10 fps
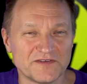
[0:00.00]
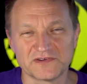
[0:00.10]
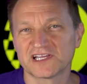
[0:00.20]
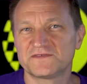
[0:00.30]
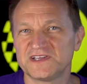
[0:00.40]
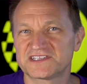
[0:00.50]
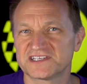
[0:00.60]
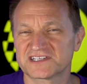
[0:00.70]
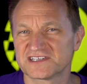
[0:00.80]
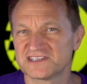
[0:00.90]
If you like
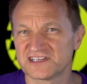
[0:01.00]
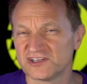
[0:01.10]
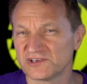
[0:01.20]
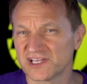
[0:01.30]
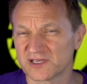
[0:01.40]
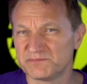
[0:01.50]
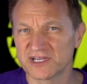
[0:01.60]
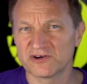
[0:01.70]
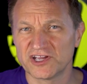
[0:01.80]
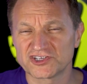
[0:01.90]
V6s and you like a
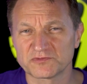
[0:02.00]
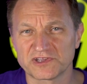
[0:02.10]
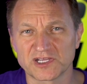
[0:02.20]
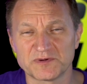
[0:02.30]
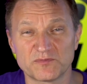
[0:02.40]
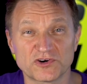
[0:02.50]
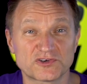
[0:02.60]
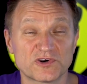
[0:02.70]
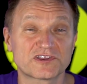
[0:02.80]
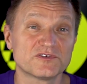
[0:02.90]
bigger engine with a little bit more
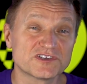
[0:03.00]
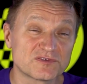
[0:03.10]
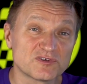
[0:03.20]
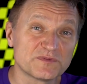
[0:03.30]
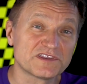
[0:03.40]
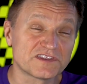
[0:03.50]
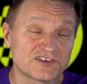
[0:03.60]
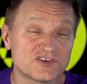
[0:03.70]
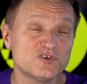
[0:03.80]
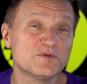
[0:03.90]
torque, there is a rumor that the
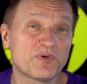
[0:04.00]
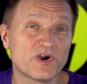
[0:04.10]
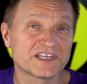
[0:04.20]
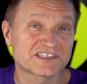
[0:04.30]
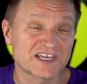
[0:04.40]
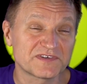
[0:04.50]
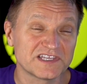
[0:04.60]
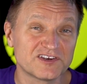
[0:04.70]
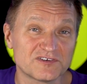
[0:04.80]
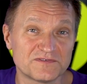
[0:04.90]
2.7
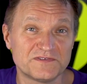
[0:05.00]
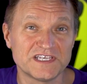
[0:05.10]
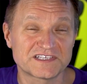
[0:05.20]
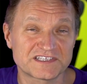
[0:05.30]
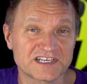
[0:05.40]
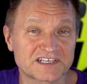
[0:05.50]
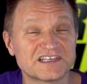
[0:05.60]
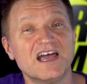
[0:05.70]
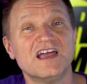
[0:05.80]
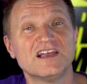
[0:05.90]
liter
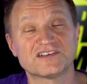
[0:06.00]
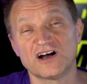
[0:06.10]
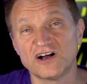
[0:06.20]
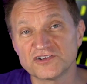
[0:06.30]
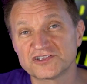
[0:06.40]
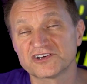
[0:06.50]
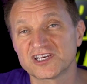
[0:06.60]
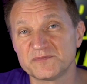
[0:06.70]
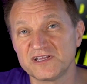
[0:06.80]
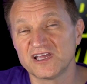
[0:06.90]
V6 is also
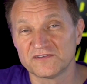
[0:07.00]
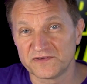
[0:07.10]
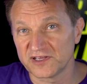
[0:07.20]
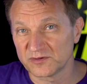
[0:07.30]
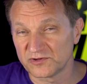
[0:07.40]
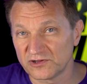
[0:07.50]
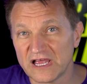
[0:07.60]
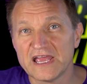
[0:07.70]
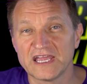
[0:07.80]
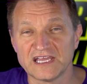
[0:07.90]
gonna be available
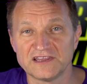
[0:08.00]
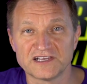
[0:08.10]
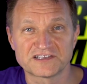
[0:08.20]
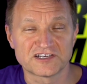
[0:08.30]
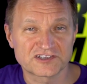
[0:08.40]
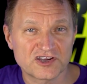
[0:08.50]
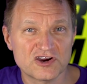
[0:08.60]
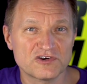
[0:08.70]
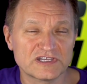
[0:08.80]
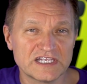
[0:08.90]
in this, and it's
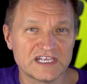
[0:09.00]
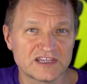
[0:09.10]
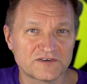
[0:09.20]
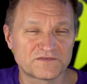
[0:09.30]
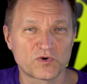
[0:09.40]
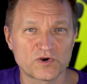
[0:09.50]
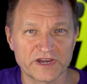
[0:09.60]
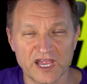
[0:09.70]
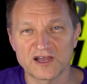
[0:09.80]
currently in the Ford